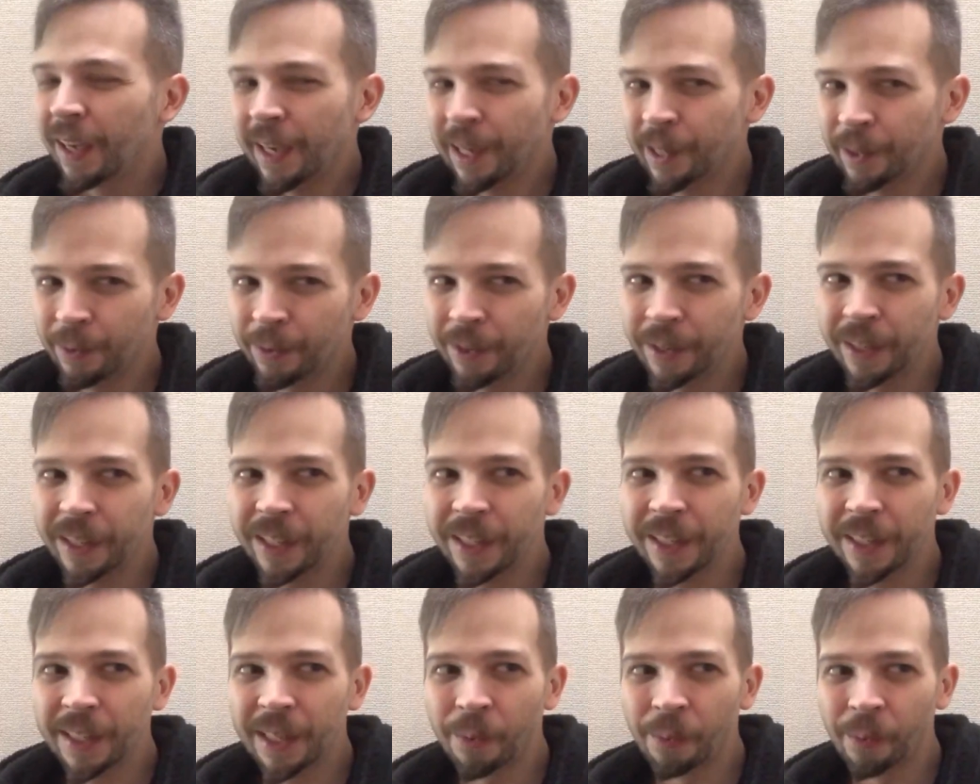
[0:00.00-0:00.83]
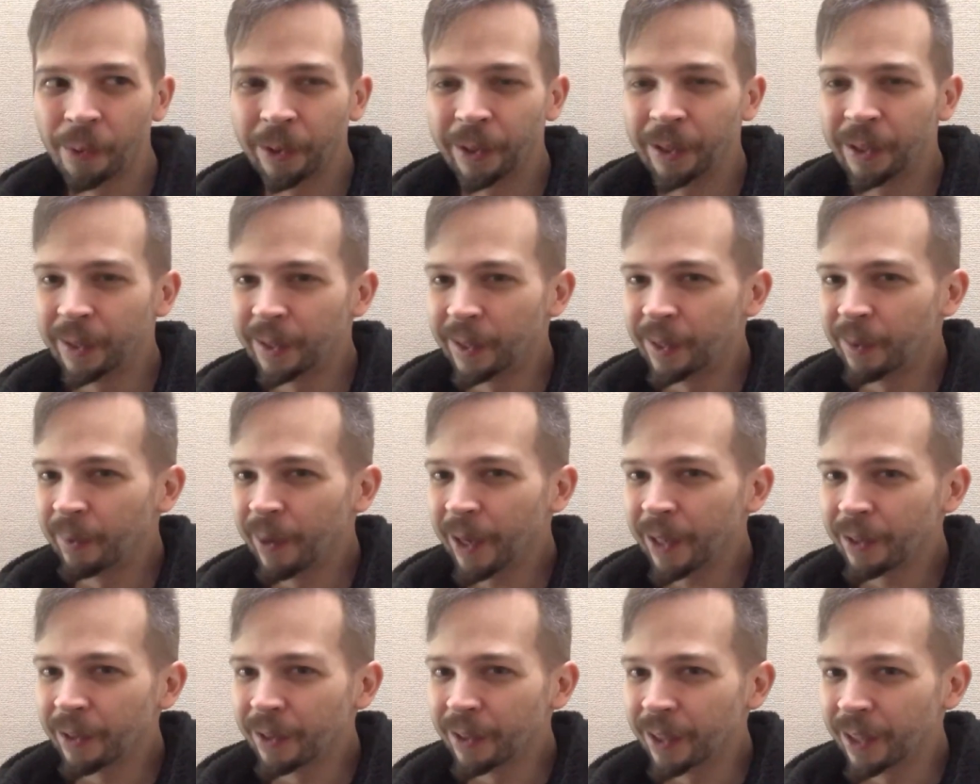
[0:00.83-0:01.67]
that weren't in the
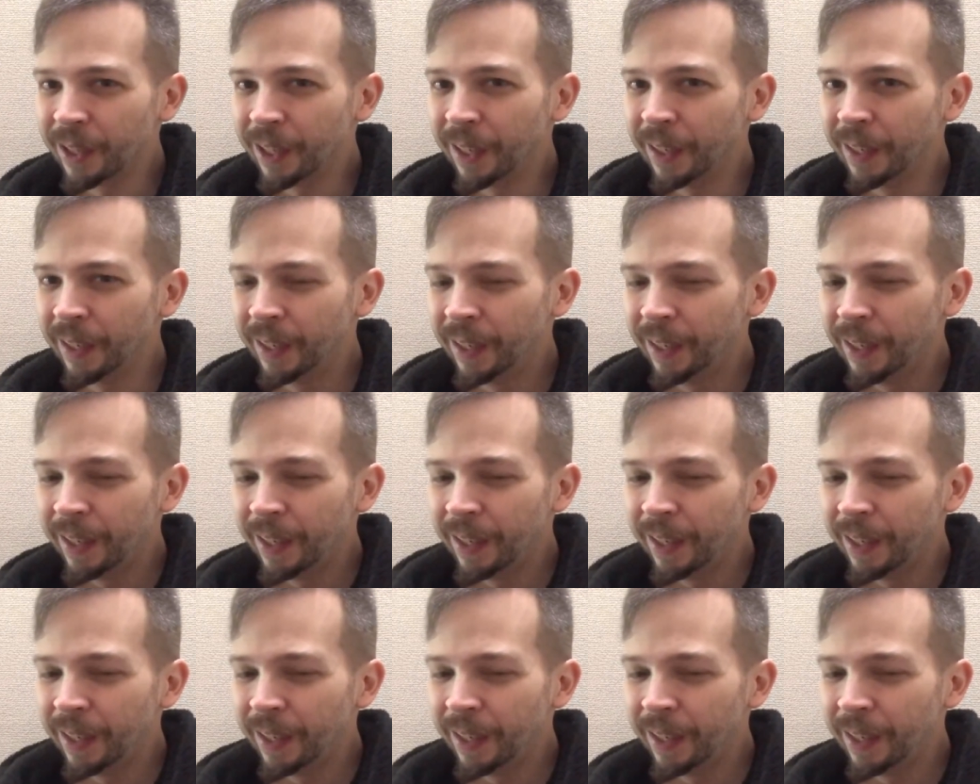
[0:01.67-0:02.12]
director's cut.